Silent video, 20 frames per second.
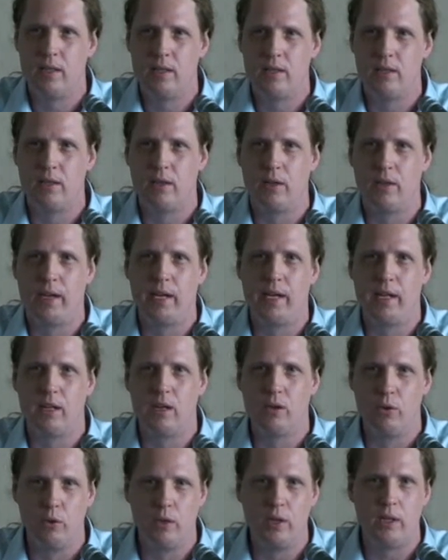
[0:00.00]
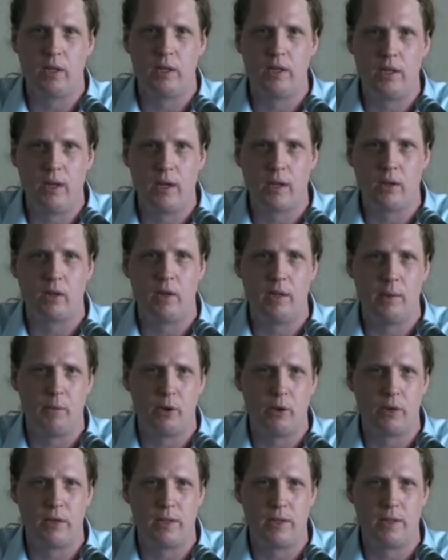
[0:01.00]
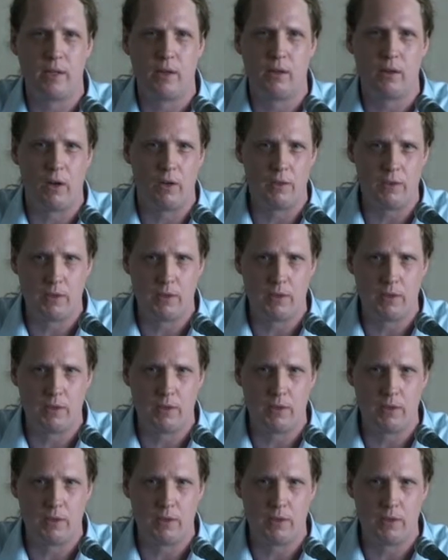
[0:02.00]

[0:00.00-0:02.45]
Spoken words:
So they included a democracy clause.